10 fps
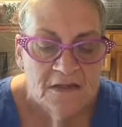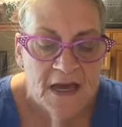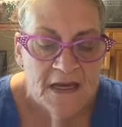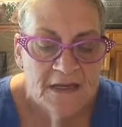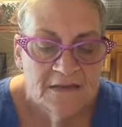
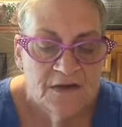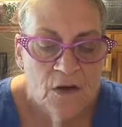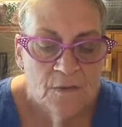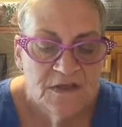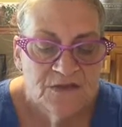And
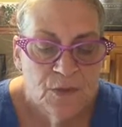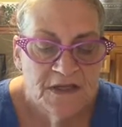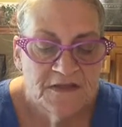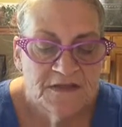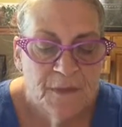Thomas
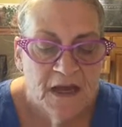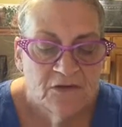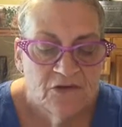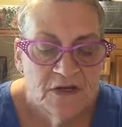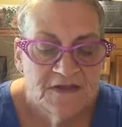went to
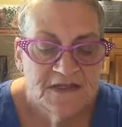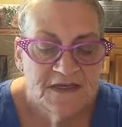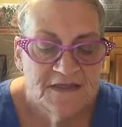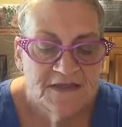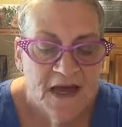Spectra to
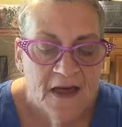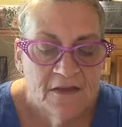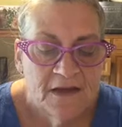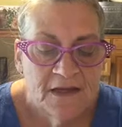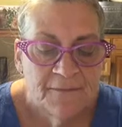see
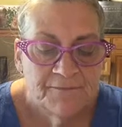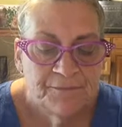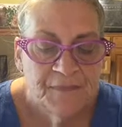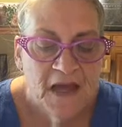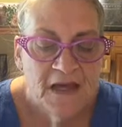Sally,
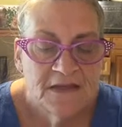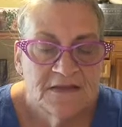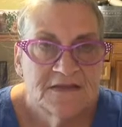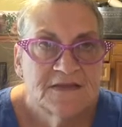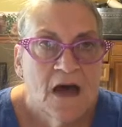
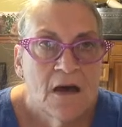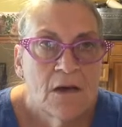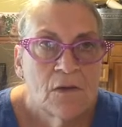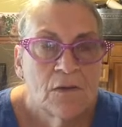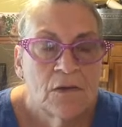and
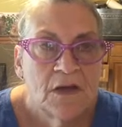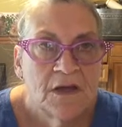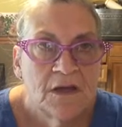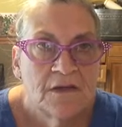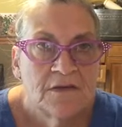Saul
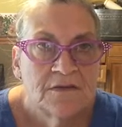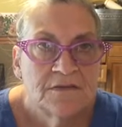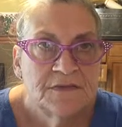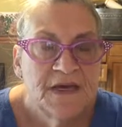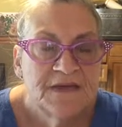
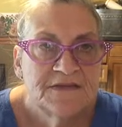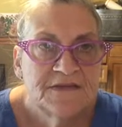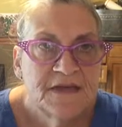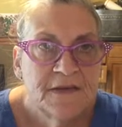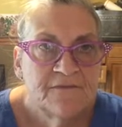gets
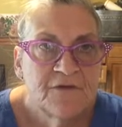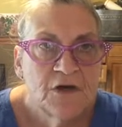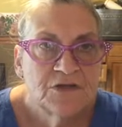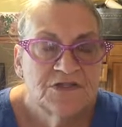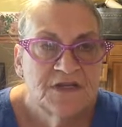to him
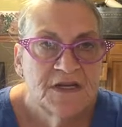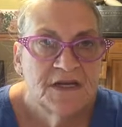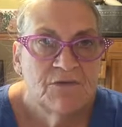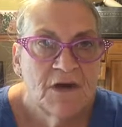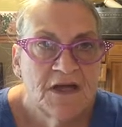first, and
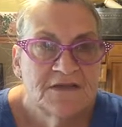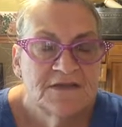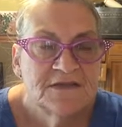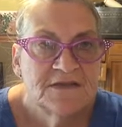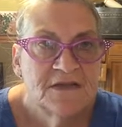he
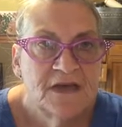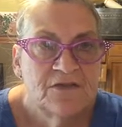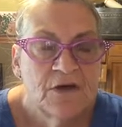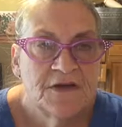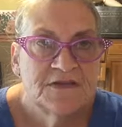runs and
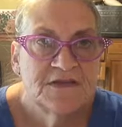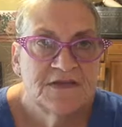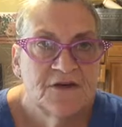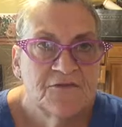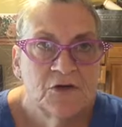throws
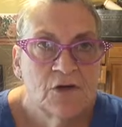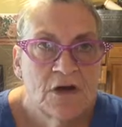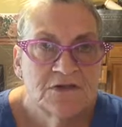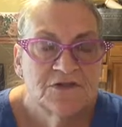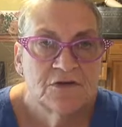himself
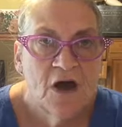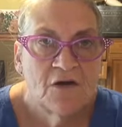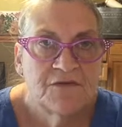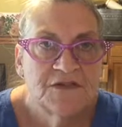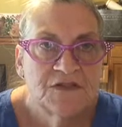across her
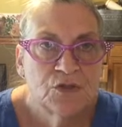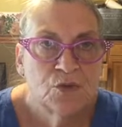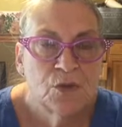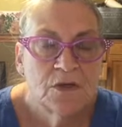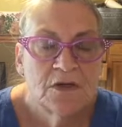office
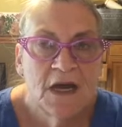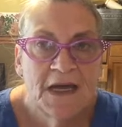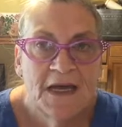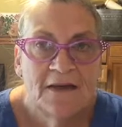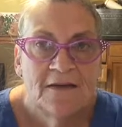door,
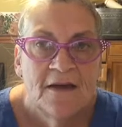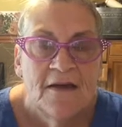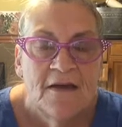and